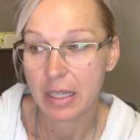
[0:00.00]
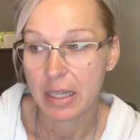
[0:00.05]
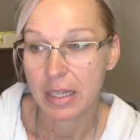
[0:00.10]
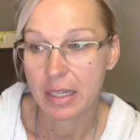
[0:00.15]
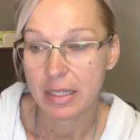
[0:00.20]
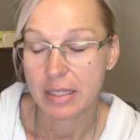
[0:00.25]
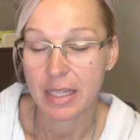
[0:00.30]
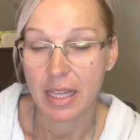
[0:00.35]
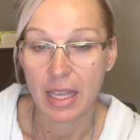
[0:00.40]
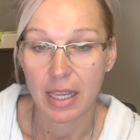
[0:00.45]

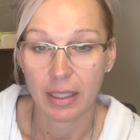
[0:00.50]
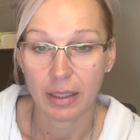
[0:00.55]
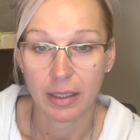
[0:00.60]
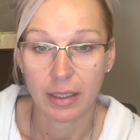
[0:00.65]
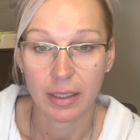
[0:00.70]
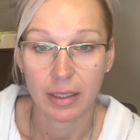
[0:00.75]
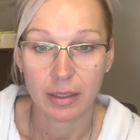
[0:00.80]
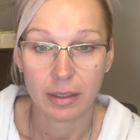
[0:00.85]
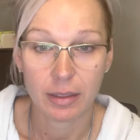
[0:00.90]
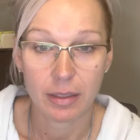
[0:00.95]
saying
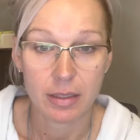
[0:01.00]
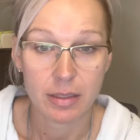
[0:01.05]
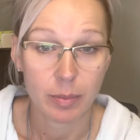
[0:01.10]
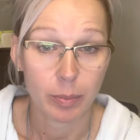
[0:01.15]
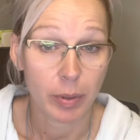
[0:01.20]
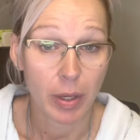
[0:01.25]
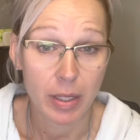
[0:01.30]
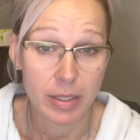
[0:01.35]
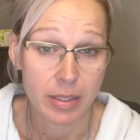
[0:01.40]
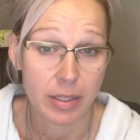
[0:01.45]
that it's a
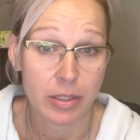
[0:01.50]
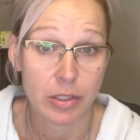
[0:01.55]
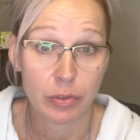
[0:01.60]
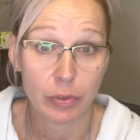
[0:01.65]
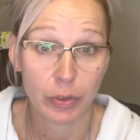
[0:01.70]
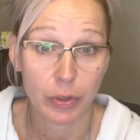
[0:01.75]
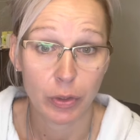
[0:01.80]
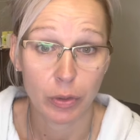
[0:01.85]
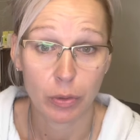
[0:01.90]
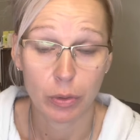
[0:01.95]
processed
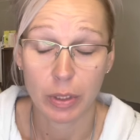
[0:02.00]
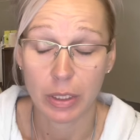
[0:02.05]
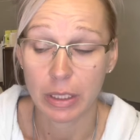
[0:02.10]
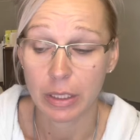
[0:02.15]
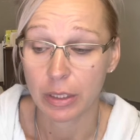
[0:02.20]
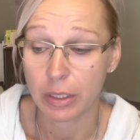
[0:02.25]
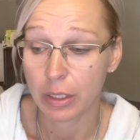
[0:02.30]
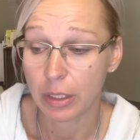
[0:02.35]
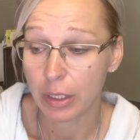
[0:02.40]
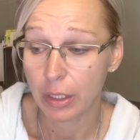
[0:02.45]
food
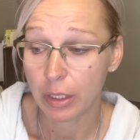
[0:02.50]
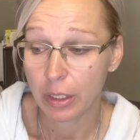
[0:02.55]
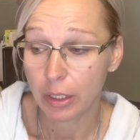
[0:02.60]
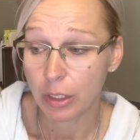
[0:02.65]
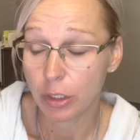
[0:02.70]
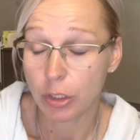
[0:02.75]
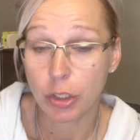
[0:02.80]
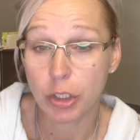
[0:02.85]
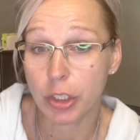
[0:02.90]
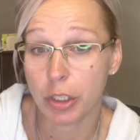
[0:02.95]
and
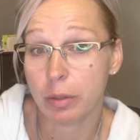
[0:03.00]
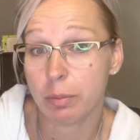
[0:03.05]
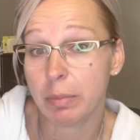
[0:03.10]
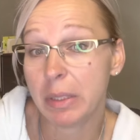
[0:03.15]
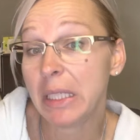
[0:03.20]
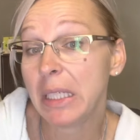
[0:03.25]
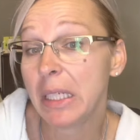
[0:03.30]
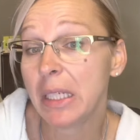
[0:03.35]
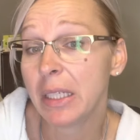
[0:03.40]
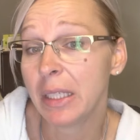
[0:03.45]
you shouldn't
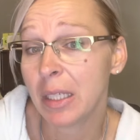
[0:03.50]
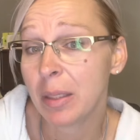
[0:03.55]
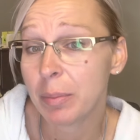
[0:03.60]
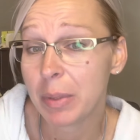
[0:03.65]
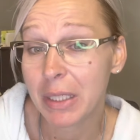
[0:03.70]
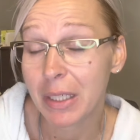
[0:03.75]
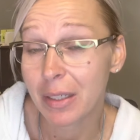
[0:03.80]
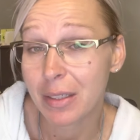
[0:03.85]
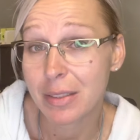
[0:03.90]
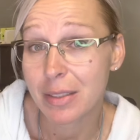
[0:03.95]
be eating it
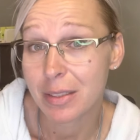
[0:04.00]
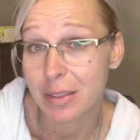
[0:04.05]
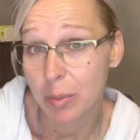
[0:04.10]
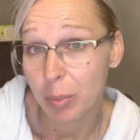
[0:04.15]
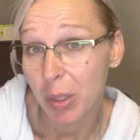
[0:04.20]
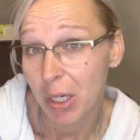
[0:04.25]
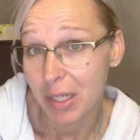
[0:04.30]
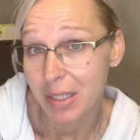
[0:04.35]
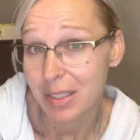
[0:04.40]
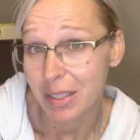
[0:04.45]
because it's a
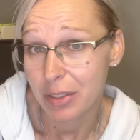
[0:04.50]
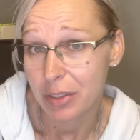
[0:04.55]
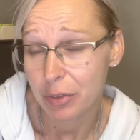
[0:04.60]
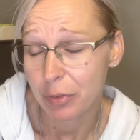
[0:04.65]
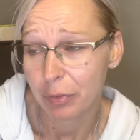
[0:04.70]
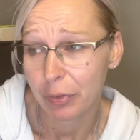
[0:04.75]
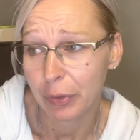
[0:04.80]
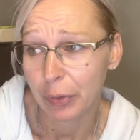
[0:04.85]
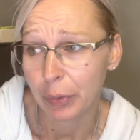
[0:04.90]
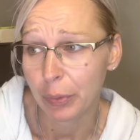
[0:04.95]
processed
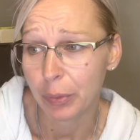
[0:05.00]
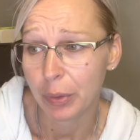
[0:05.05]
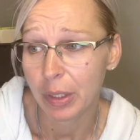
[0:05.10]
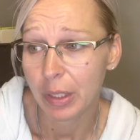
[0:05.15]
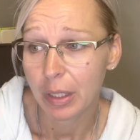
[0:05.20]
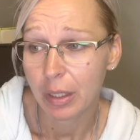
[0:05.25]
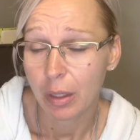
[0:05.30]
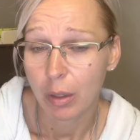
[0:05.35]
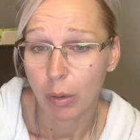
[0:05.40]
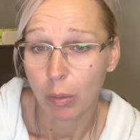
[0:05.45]
food.
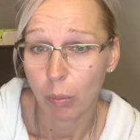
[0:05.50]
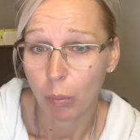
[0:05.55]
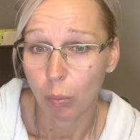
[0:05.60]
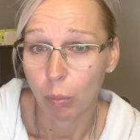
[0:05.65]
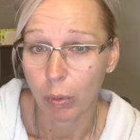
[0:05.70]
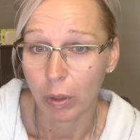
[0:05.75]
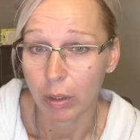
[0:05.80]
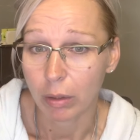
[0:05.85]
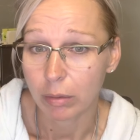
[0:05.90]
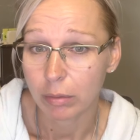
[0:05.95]

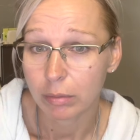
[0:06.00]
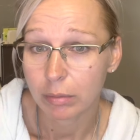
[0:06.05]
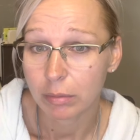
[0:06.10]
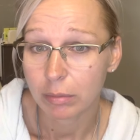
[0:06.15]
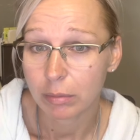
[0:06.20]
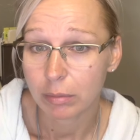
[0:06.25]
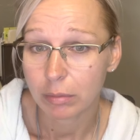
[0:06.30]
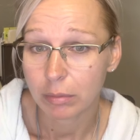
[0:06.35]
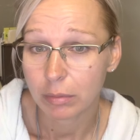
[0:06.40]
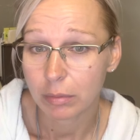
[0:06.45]
Well,
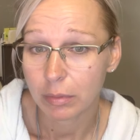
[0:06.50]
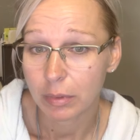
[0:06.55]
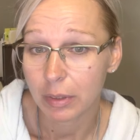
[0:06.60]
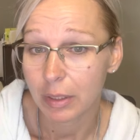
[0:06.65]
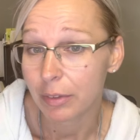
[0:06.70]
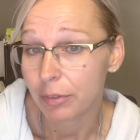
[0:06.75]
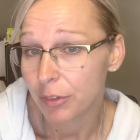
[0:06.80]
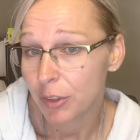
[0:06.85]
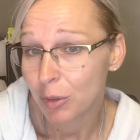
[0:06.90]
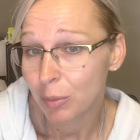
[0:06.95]

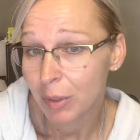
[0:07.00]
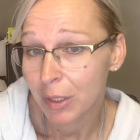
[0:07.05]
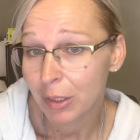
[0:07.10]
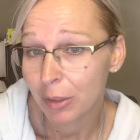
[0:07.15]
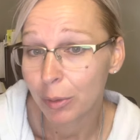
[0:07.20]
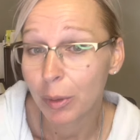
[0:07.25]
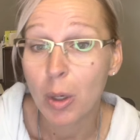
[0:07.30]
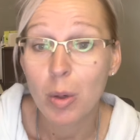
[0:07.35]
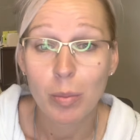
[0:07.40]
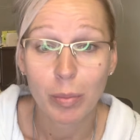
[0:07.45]
if you make
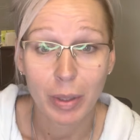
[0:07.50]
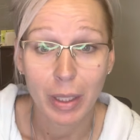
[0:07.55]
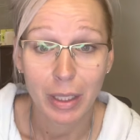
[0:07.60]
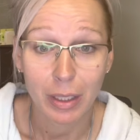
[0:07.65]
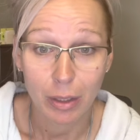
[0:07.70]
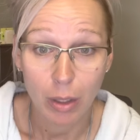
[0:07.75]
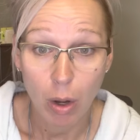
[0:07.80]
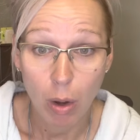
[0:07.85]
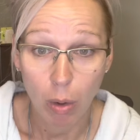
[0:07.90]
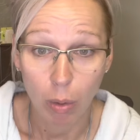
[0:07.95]
your own bread at
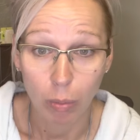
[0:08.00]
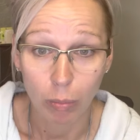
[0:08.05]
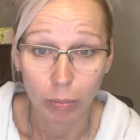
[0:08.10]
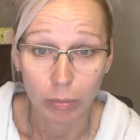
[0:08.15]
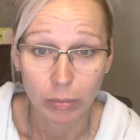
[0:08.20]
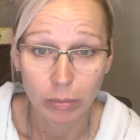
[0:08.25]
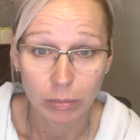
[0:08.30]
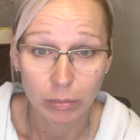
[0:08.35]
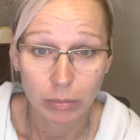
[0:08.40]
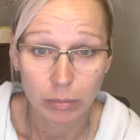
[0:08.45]

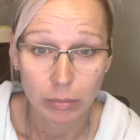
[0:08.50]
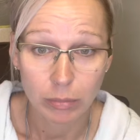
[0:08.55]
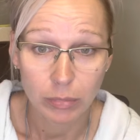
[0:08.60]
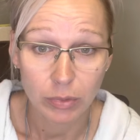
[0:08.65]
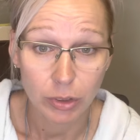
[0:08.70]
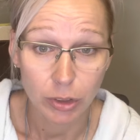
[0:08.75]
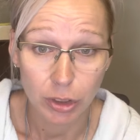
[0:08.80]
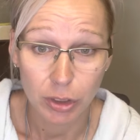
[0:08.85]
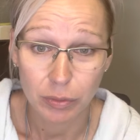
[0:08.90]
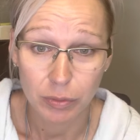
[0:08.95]
home,
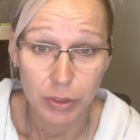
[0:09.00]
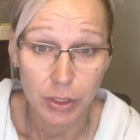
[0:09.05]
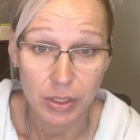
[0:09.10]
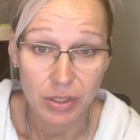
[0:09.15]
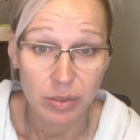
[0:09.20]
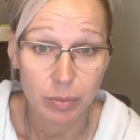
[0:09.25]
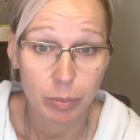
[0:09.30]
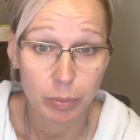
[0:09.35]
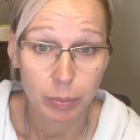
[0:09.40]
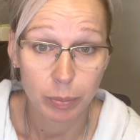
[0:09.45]
you've
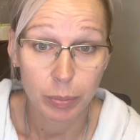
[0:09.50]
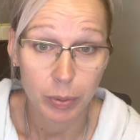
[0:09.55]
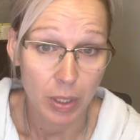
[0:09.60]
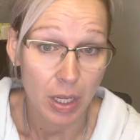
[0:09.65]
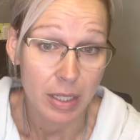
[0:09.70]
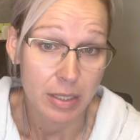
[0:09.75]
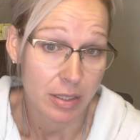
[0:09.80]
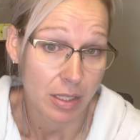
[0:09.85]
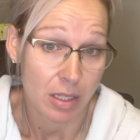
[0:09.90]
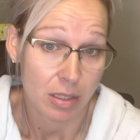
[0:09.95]
just
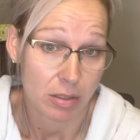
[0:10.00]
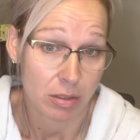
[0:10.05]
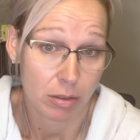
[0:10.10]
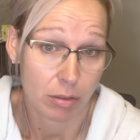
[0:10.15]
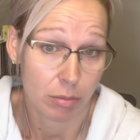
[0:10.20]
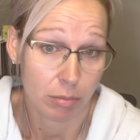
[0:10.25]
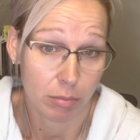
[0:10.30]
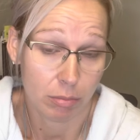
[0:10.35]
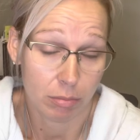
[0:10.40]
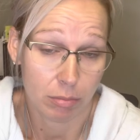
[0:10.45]
processed
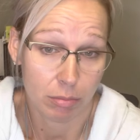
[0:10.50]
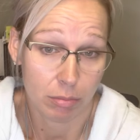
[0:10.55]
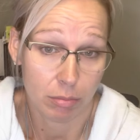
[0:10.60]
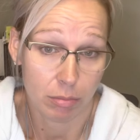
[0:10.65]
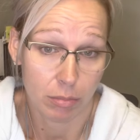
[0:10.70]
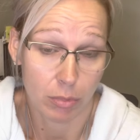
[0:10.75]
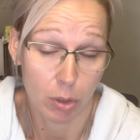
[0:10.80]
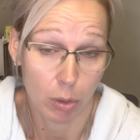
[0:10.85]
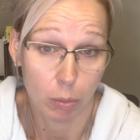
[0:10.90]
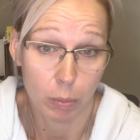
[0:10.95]

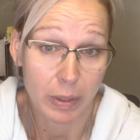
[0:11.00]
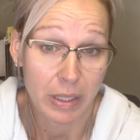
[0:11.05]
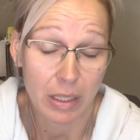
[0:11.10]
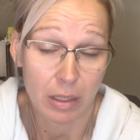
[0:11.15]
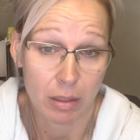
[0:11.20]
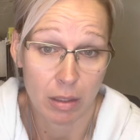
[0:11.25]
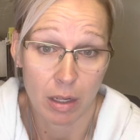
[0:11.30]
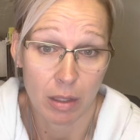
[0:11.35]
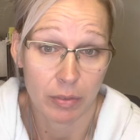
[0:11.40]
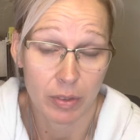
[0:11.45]
the wheat
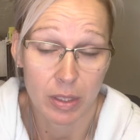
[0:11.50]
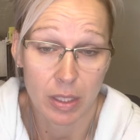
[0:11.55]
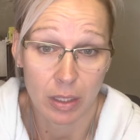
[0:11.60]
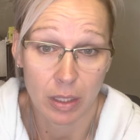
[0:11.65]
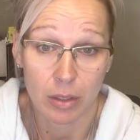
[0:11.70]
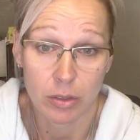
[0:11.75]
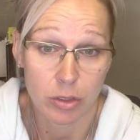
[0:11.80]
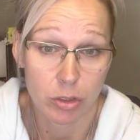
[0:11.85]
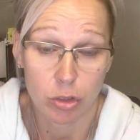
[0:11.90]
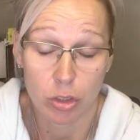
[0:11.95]
and everything
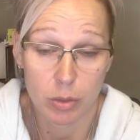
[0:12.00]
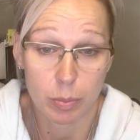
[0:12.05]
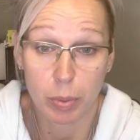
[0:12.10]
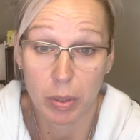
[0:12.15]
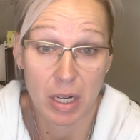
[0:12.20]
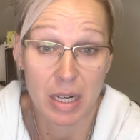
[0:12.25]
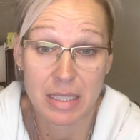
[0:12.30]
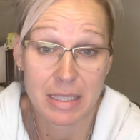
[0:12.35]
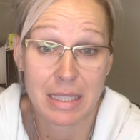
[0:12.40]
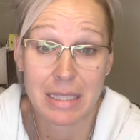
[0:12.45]
else. You just
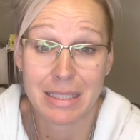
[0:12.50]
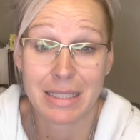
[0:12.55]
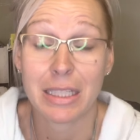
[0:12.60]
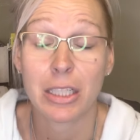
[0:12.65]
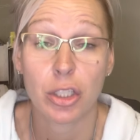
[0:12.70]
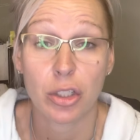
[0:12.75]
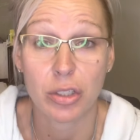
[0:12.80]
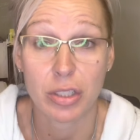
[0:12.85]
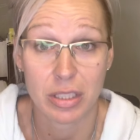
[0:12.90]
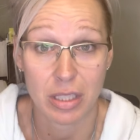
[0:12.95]
processed it
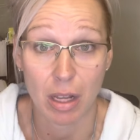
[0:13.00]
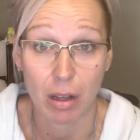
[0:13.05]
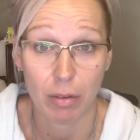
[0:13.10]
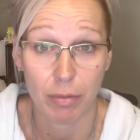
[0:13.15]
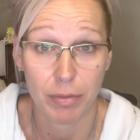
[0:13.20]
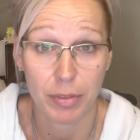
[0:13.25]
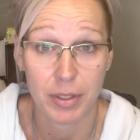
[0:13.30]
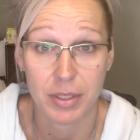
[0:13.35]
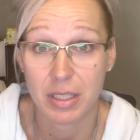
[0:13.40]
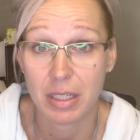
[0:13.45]
yourself.
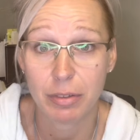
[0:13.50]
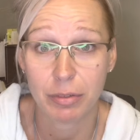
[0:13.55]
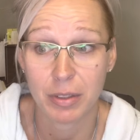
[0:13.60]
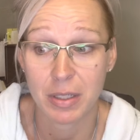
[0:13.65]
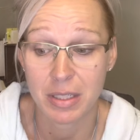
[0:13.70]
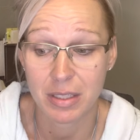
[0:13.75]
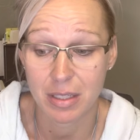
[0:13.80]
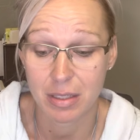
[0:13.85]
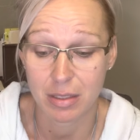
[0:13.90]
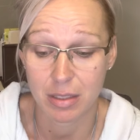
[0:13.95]
The
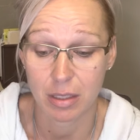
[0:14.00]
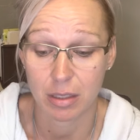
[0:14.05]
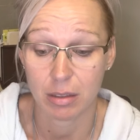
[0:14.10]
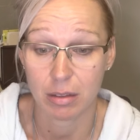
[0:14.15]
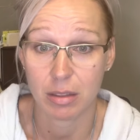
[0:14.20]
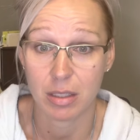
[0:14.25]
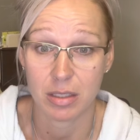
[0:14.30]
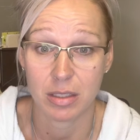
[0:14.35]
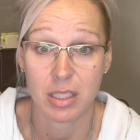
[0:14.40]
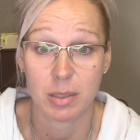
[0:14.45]
difference is that
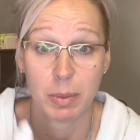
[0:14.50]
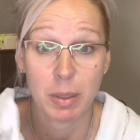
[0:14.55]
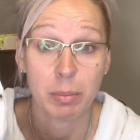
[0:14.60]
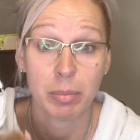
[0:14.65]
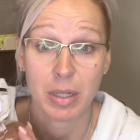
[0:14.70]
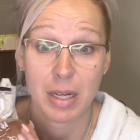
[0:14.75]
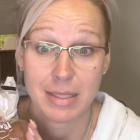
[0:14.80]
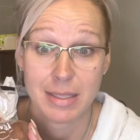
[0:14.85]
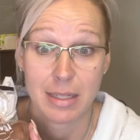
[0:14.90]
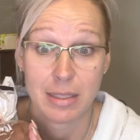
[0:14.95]
this has been
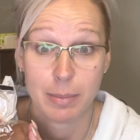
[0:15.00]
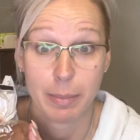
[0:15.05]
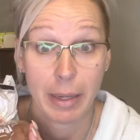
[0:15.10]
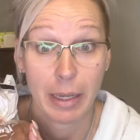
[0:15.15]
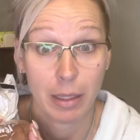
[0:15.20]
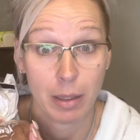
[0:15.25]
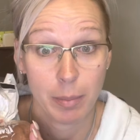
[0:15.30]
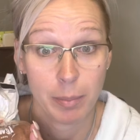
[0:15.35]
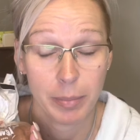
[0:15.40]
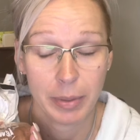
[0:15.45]
processed by a
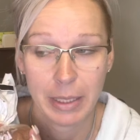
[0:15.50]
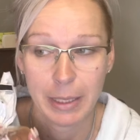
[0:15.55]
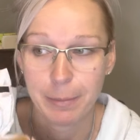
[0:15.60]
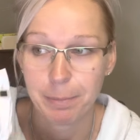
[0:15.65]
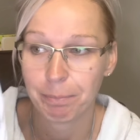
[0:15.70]
company.